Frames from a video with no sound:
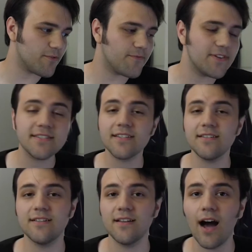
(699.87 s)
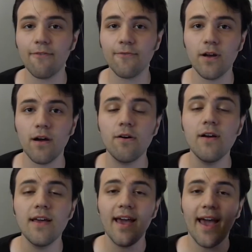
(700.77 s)
Vincent D'Onofrio
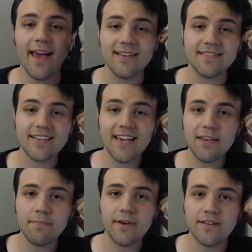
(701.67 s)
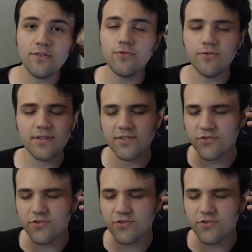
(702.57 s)
as Kingpin, who is